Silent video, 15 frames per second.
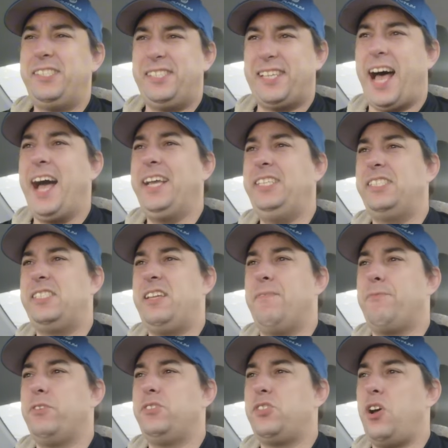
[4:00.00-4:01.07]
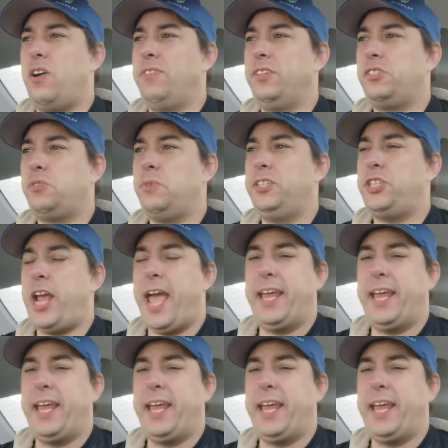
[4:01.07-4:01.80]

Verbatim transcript: size difference on the Switch,